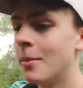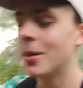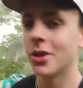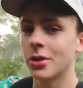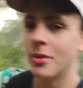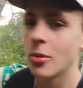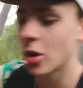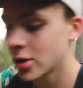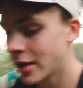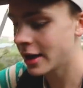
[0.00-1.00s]
but they're gonna be more
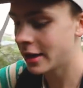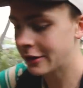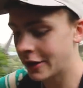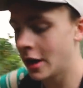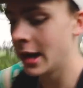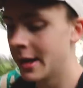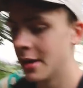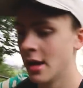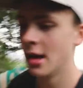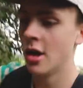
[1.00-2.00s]
creative,
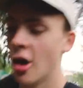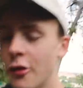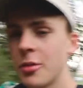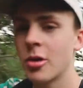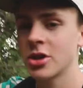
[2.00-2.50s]
hopefully more